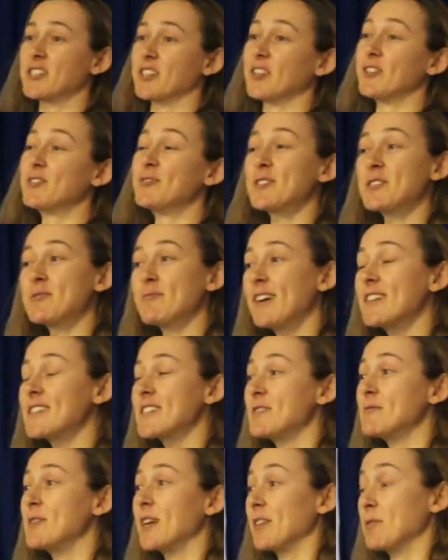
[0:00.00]
do, which
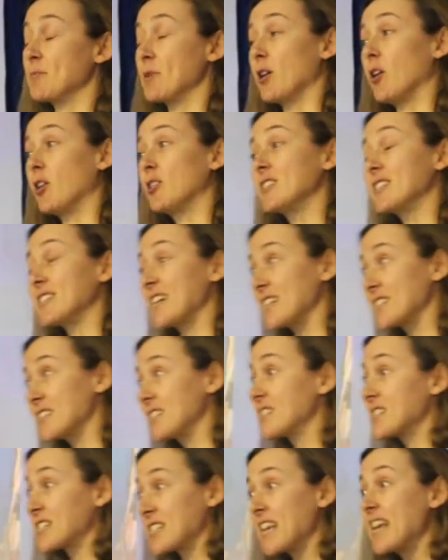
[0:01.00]
might seem a little bit odd, is
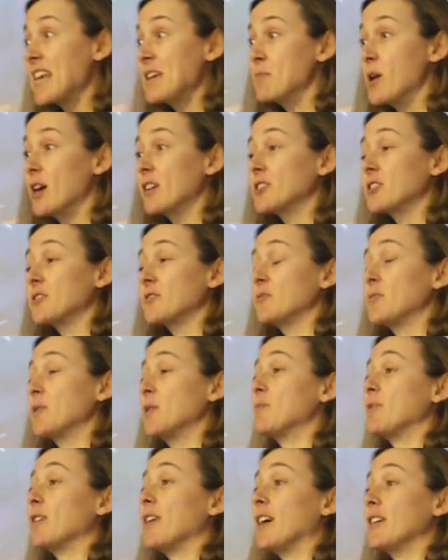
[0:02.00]
actually see much of the
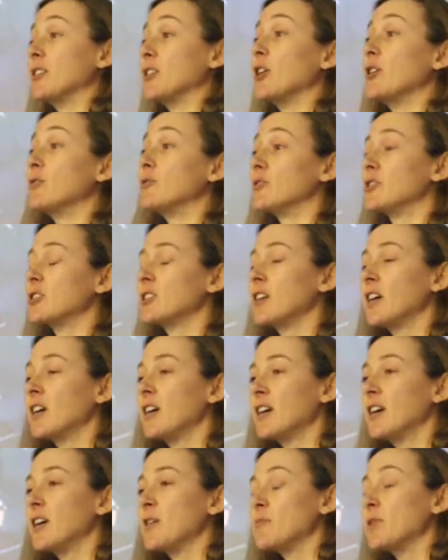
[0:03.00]
people that I coach.
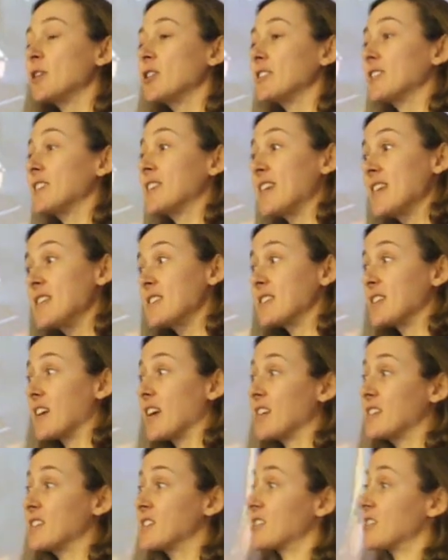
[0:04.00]
Because these
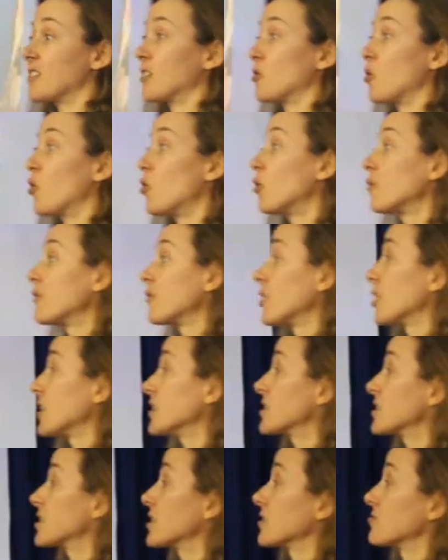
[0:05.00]
days, an awful
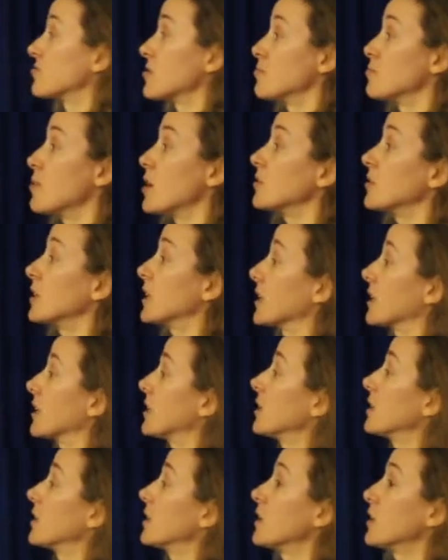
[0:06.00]
lot is done remotely.
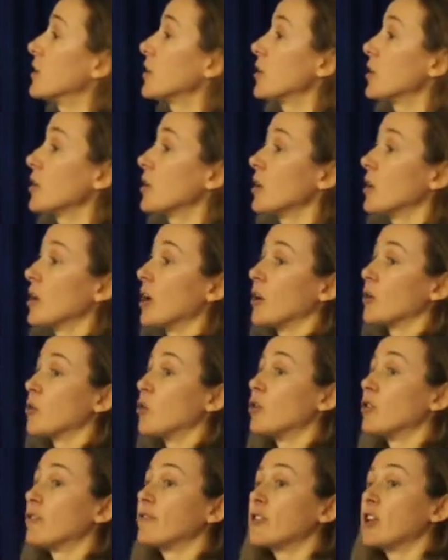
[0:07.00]
An
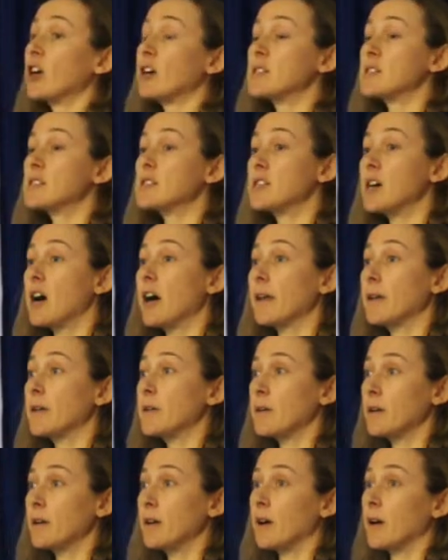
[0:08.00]
awful lot is
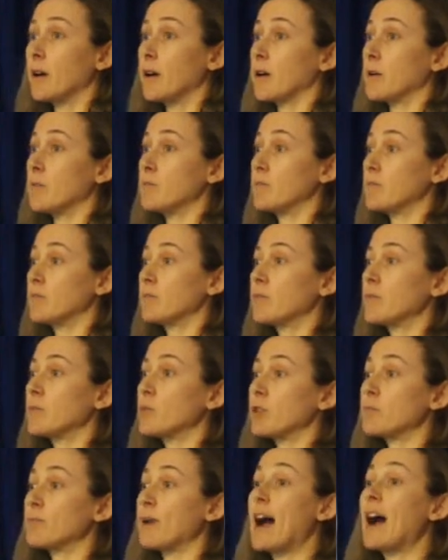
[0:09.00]
done
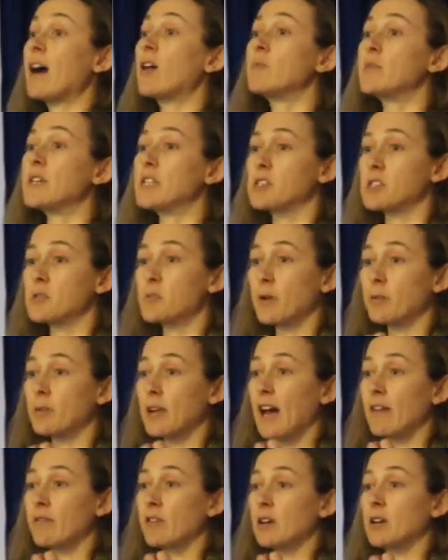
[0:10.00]
with power meters.
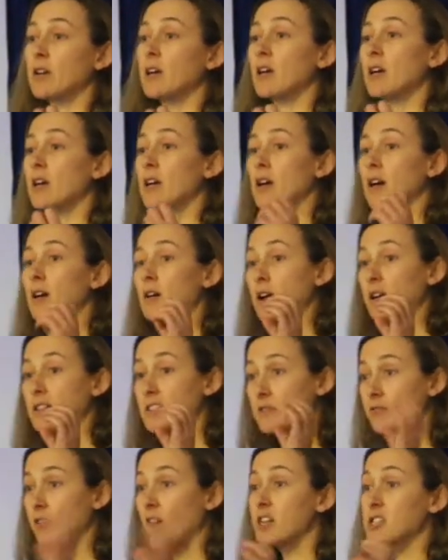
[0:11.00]
People have a
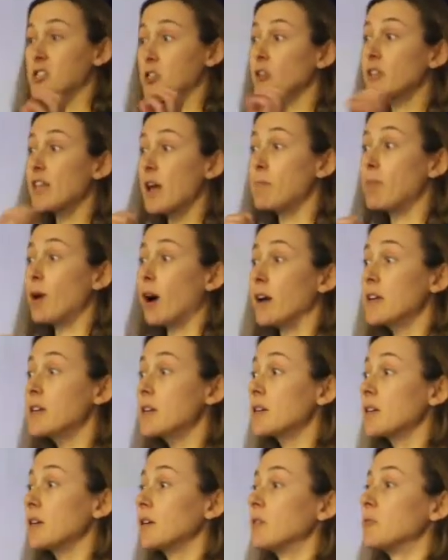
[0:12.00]
device on their
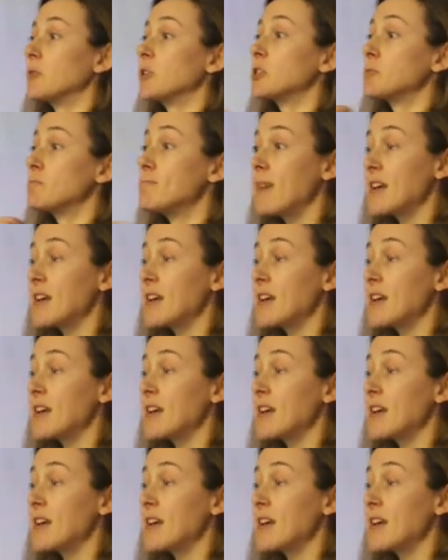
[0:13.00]
bike which